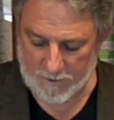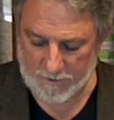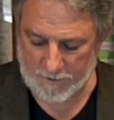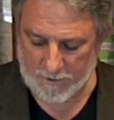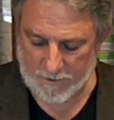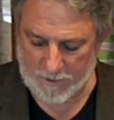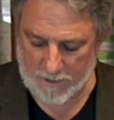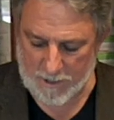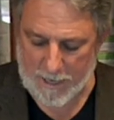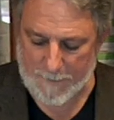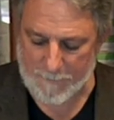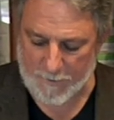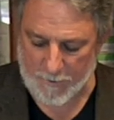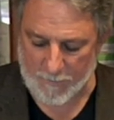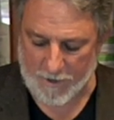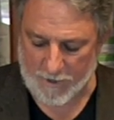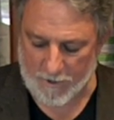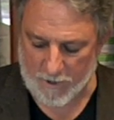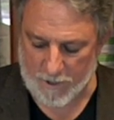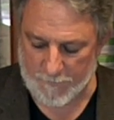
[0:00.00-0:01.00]
do seem to
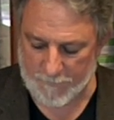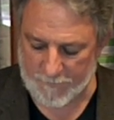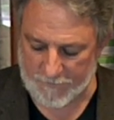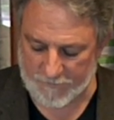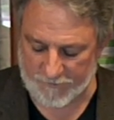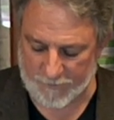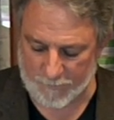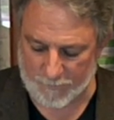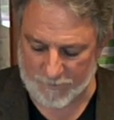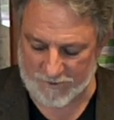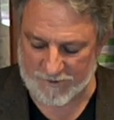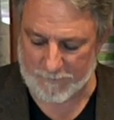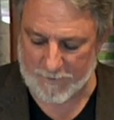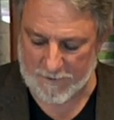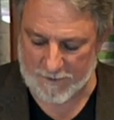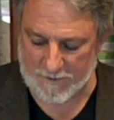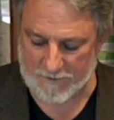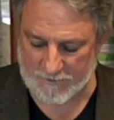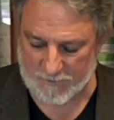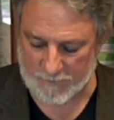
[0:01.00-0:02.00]
be increasing
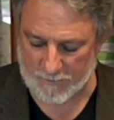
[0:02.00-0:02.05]
all the